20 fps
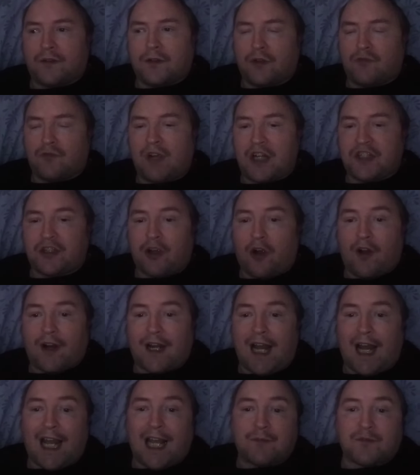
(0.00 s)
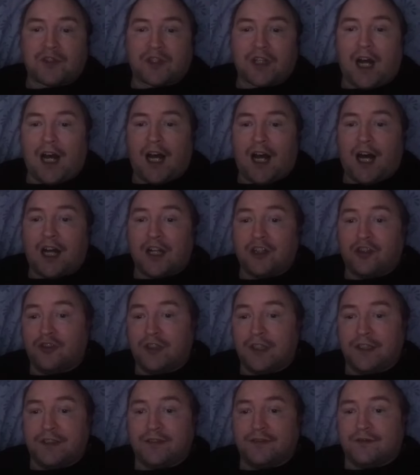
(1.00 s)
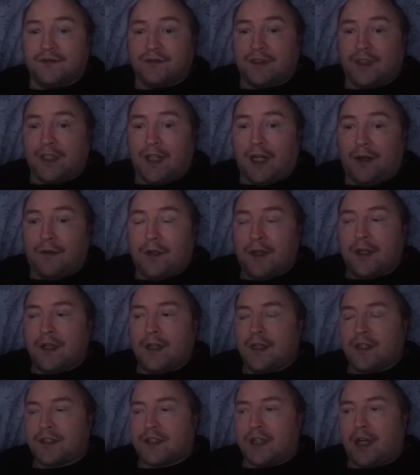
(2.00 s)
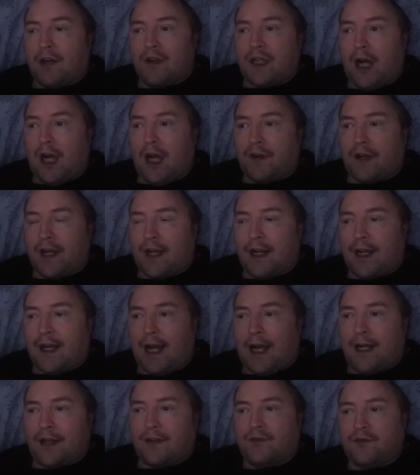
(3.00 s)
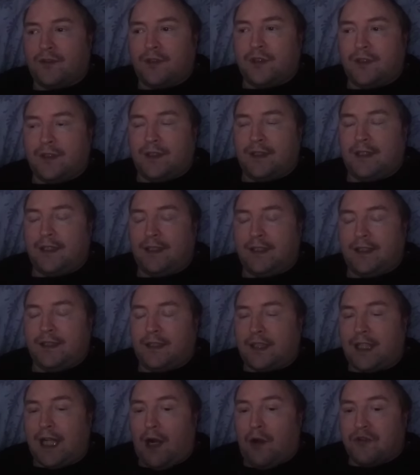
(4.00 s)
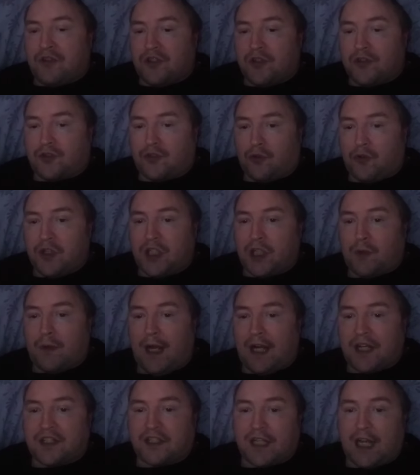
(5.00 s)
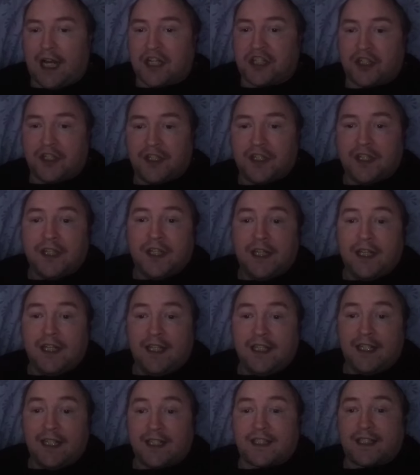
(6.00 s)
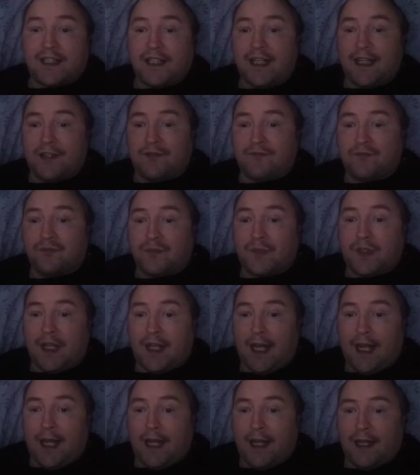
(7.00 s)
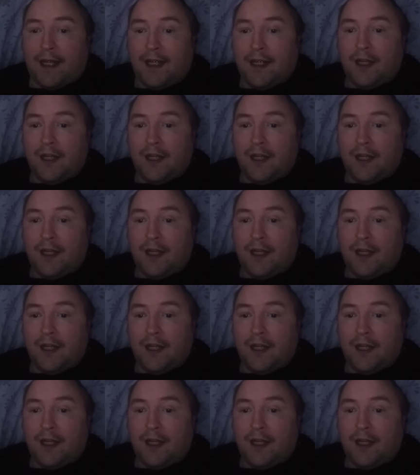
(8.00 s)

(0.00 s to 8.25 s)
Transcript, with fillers: Retro Games Online. You know, so I go there and you, go into the 32X section, you'll see it. Uh,